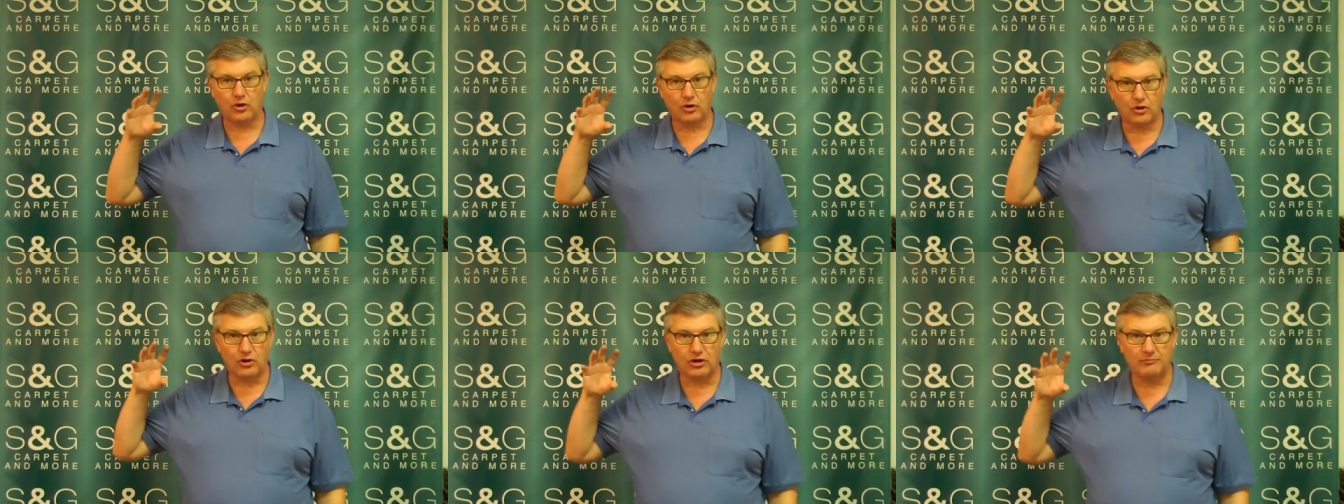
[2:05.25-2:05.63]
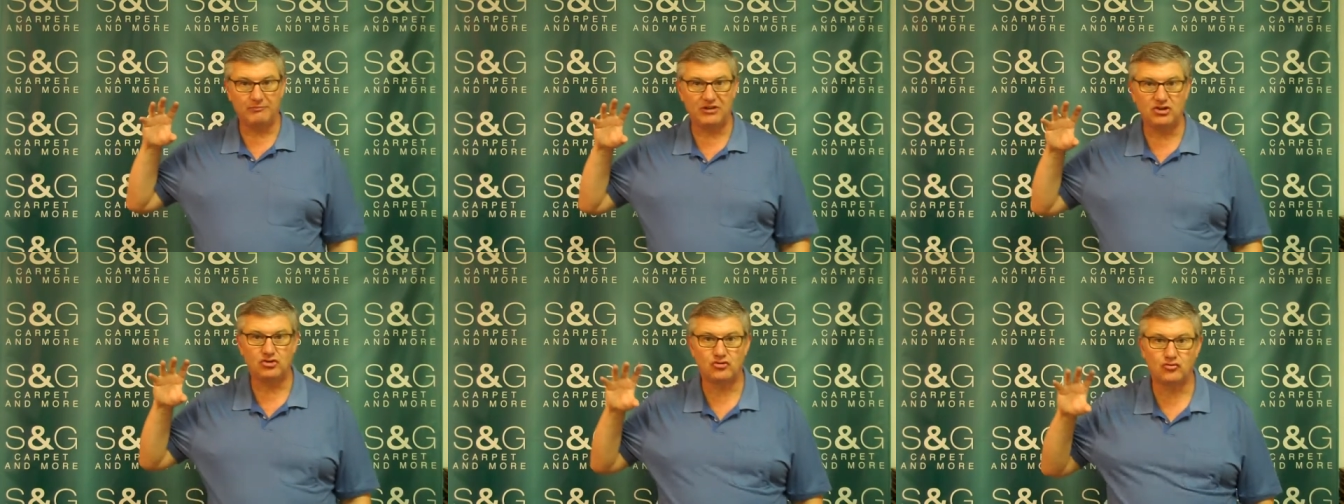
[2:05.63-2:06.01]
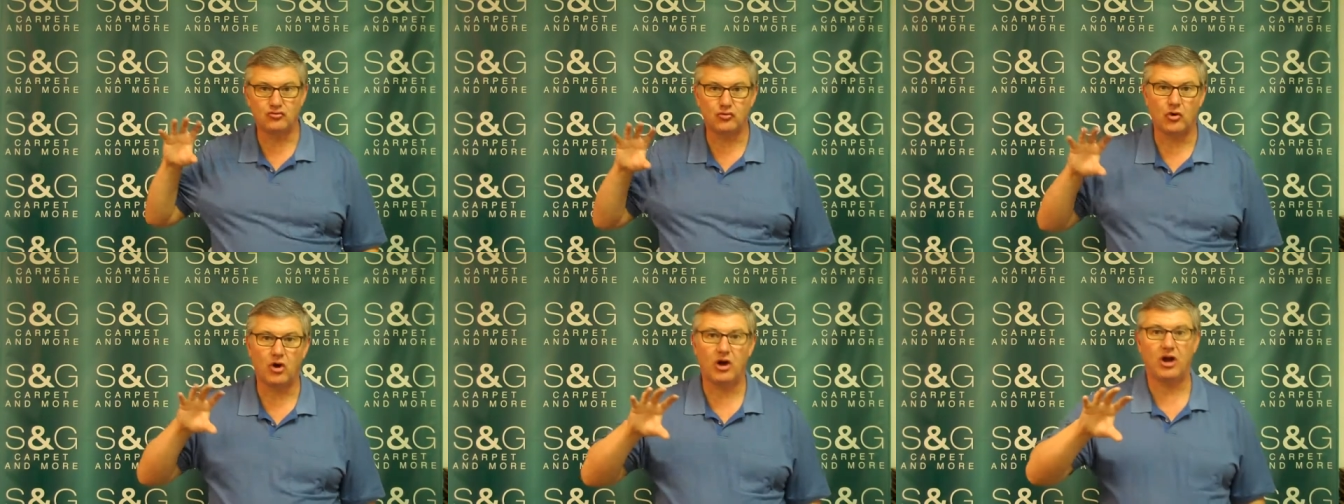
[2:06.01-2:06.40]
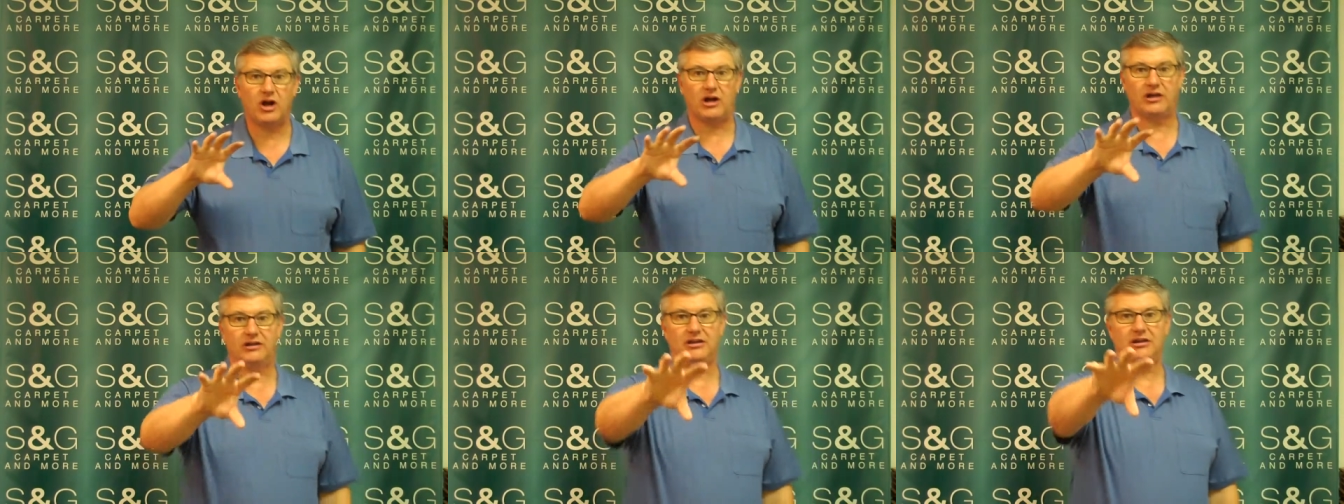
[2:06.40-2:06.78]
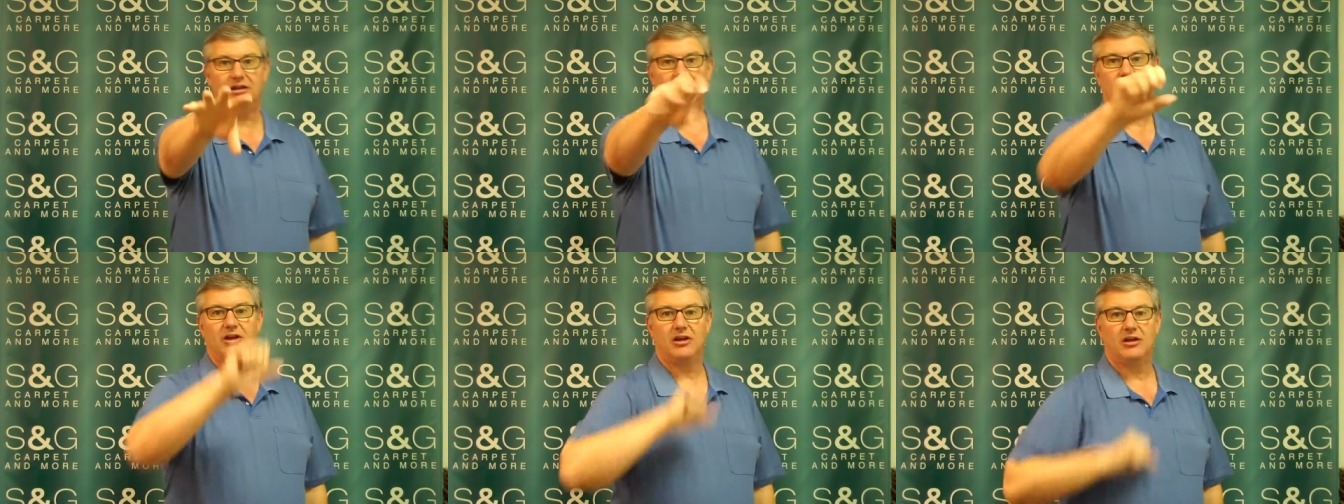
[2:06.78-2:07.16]
are going to be drawn
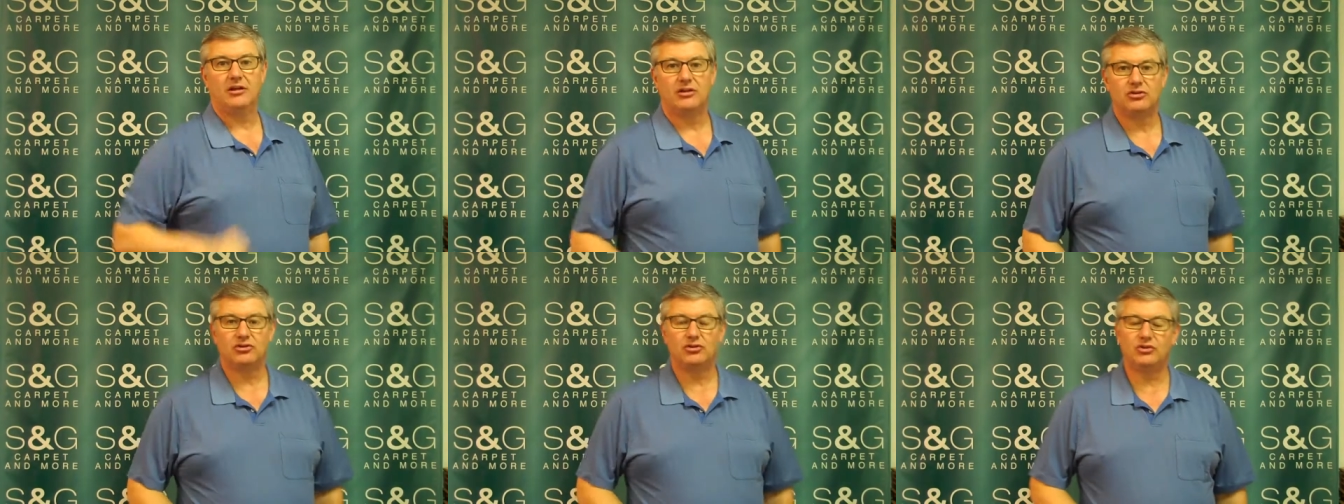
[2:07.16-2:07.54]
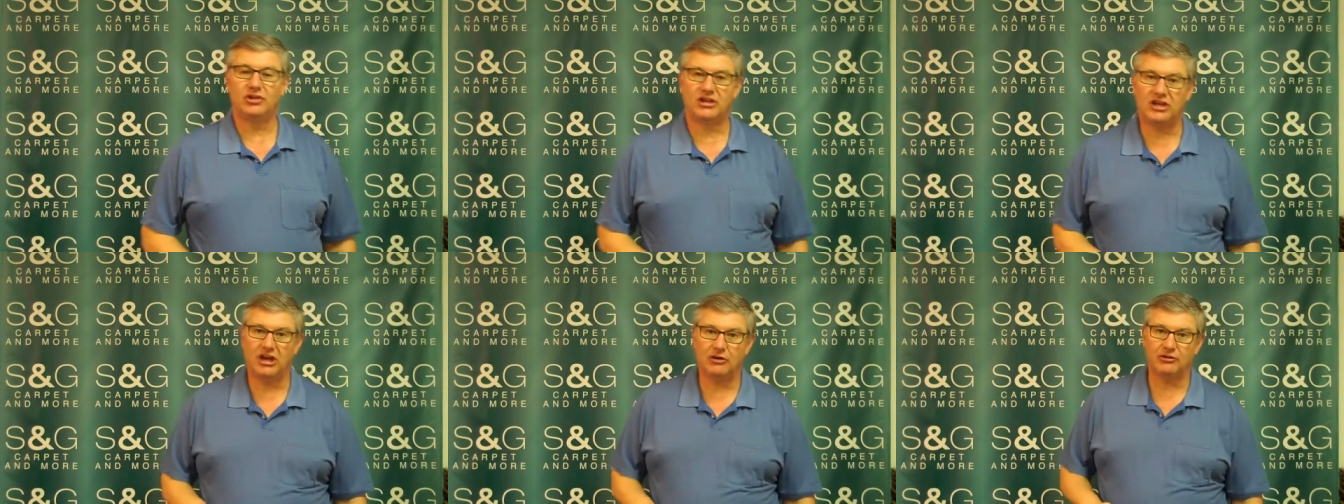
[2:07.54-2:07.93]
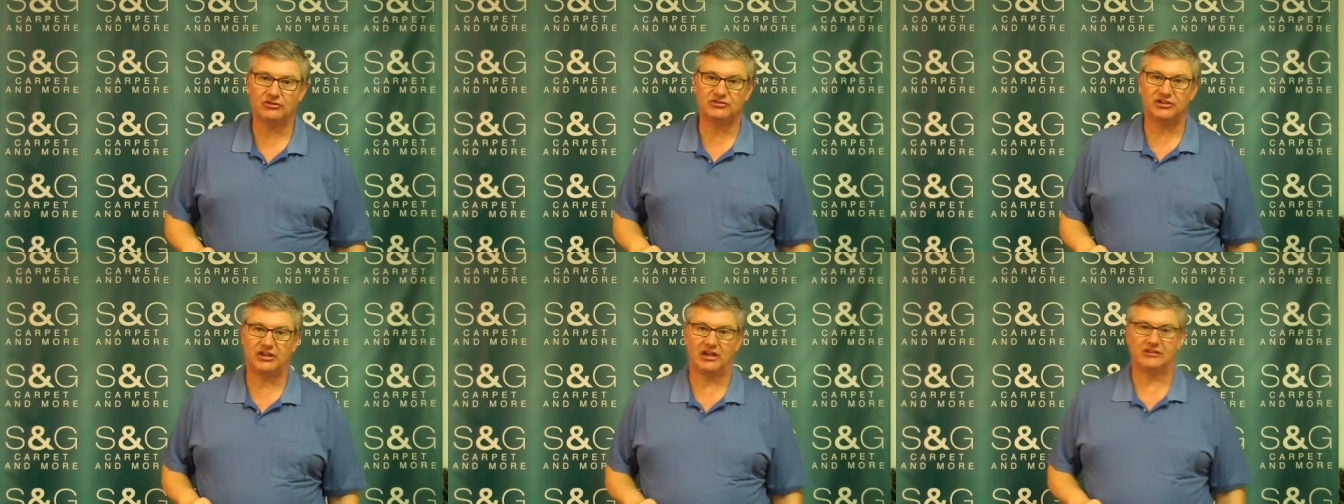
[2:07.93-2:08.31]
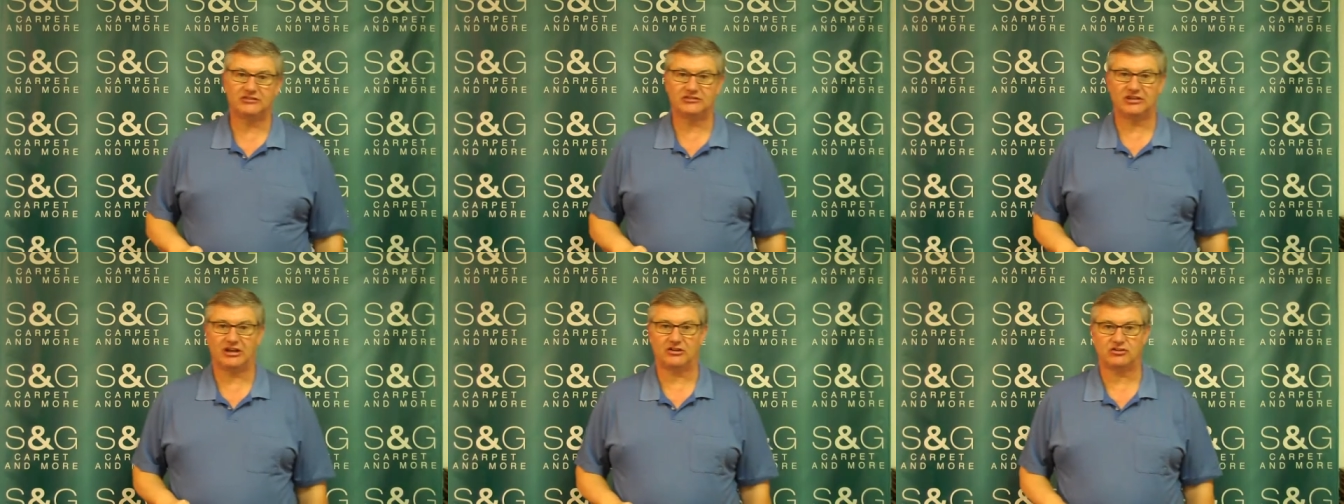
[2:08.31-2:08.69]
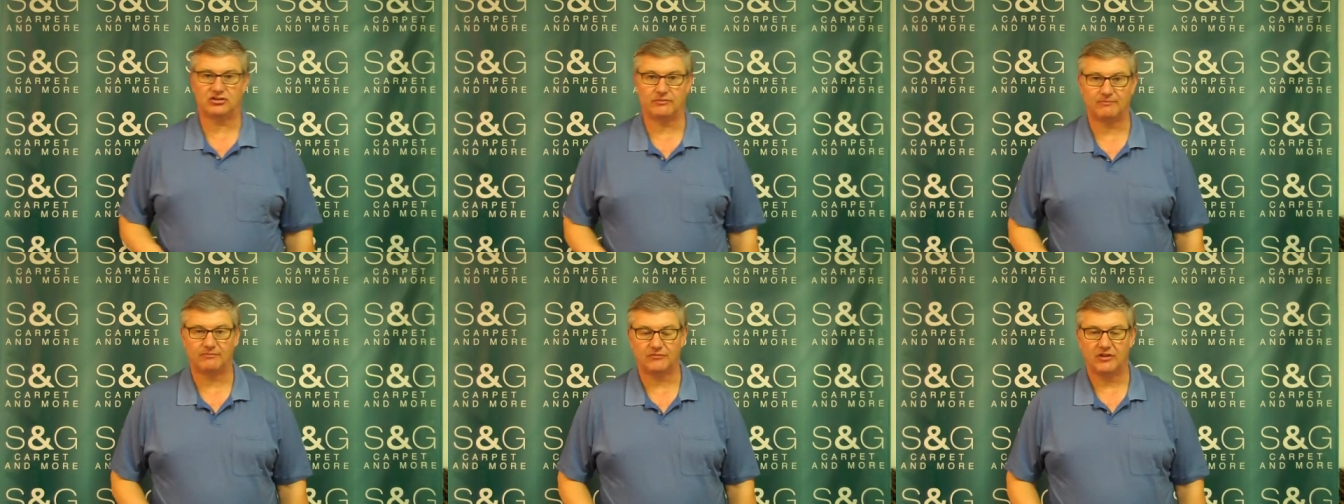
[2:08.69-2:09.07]
to the Karastan section.